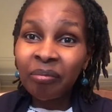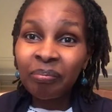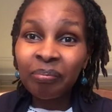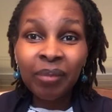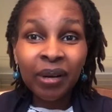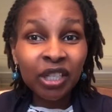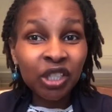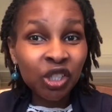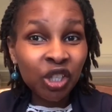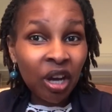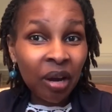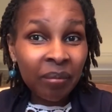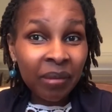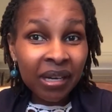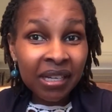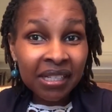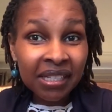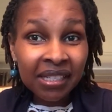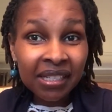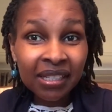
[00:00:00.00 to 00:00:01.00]

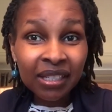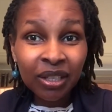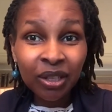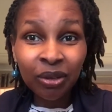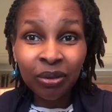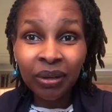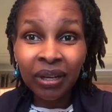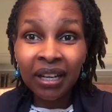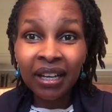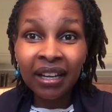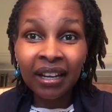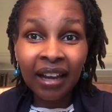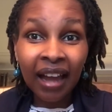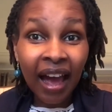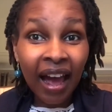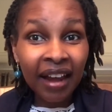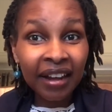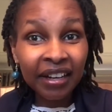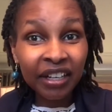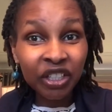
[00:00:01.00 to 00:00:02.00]
pajamas, you need an
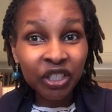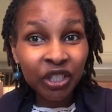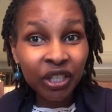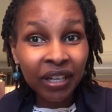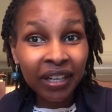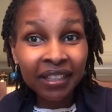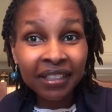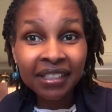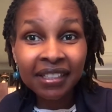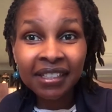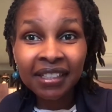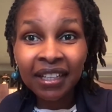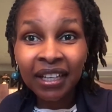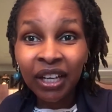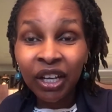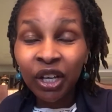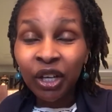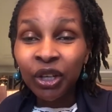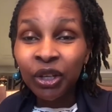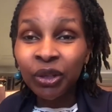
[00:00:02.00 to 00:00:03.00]
undershirt,
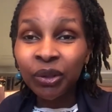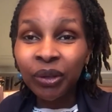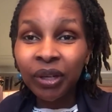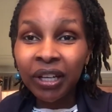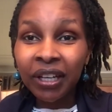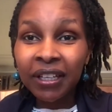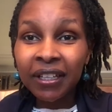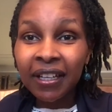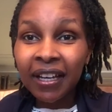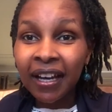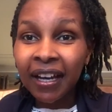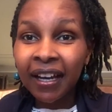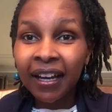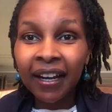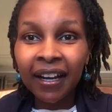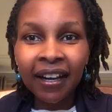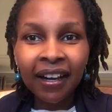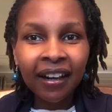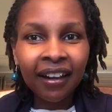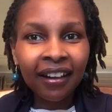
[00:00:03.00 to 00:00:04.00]
you need
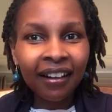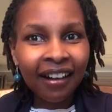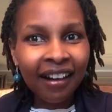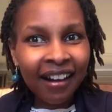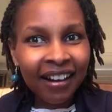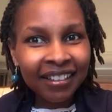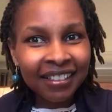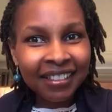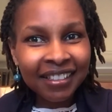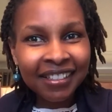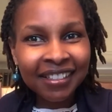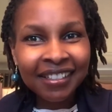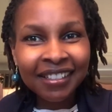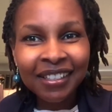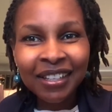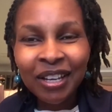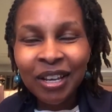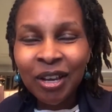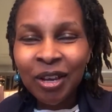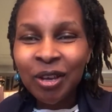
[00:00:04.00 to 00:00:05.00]
a hat,
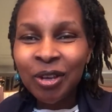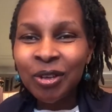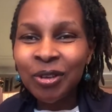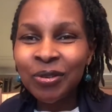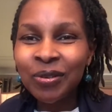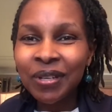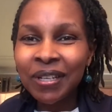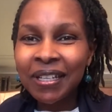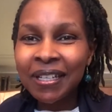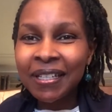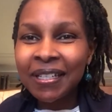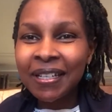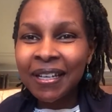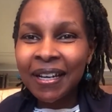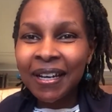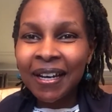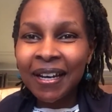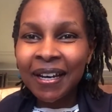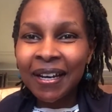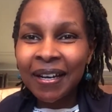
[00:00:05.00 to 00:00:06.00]
you need
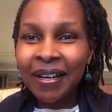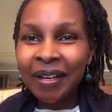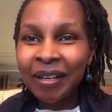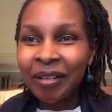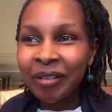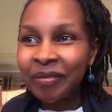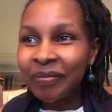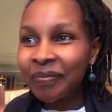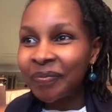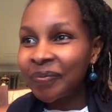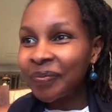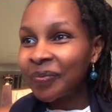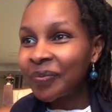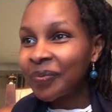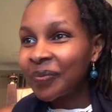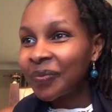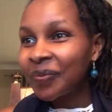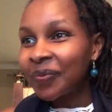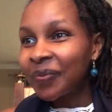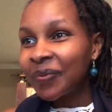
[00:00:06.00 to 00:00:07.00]
a
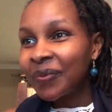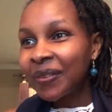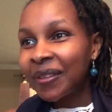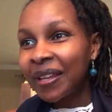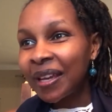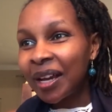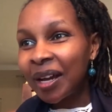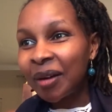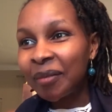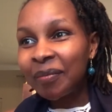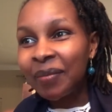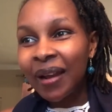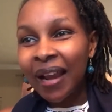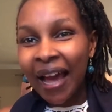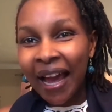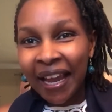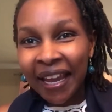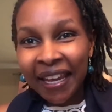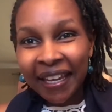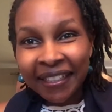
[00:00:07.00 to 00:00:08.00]

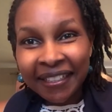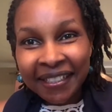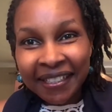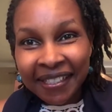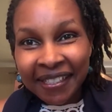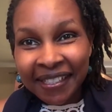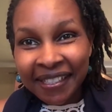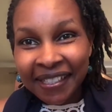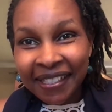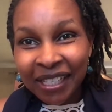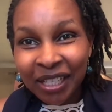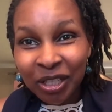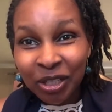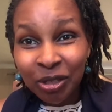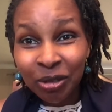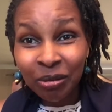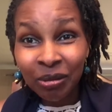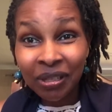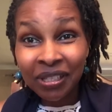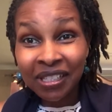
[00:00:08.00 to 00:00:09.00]
blanket
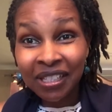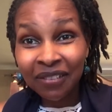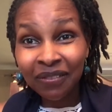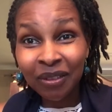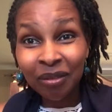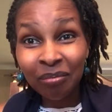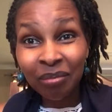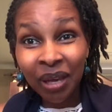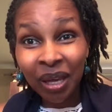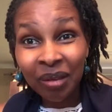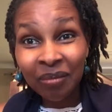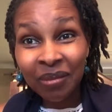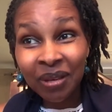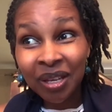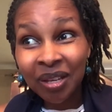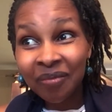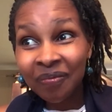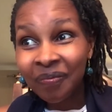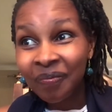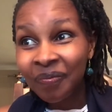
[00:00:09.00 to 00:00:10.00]
to receive the
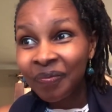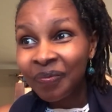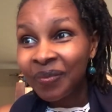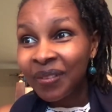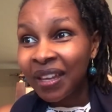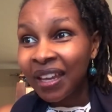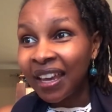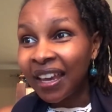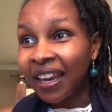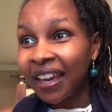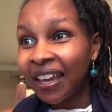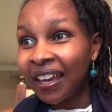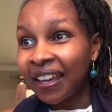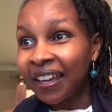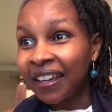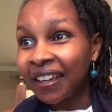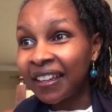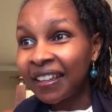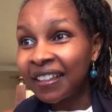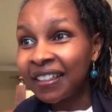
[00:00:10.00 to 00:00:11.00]
baby,
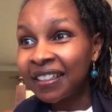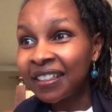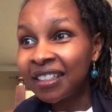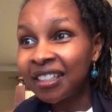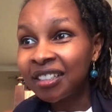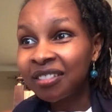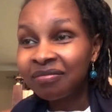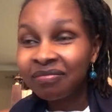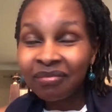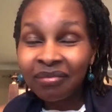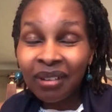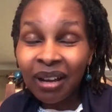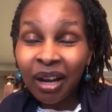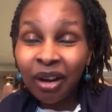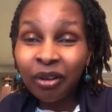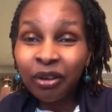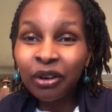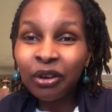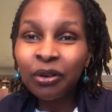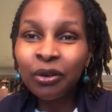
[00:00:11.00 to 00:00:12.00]
and a
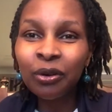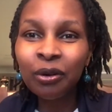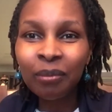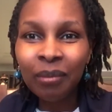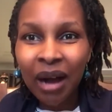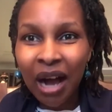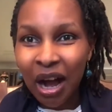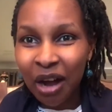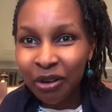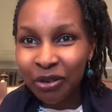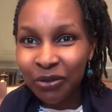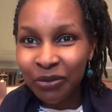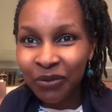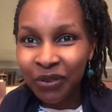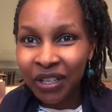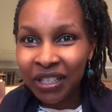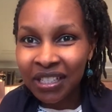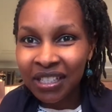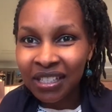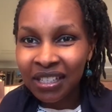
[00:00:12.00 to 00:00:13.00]
going home
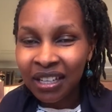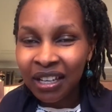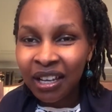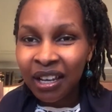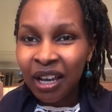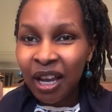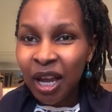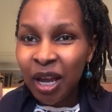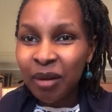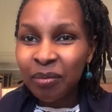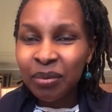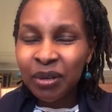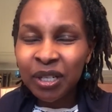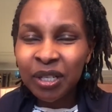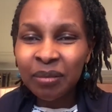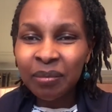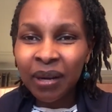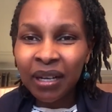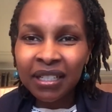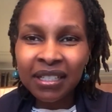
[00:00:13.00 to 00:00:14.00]
outfit, and
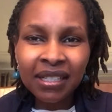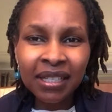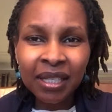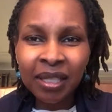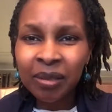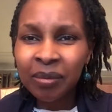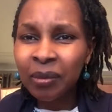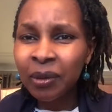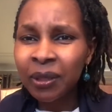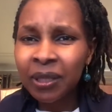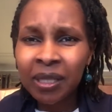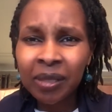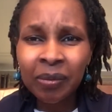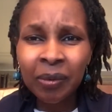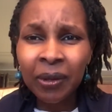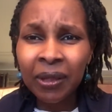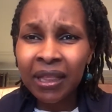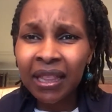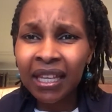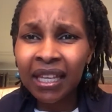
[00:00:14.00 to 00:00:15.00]
pretty much the small
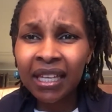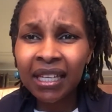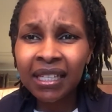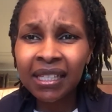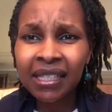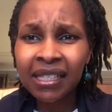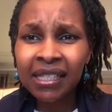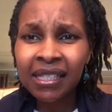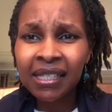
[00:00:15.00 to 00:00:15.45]
things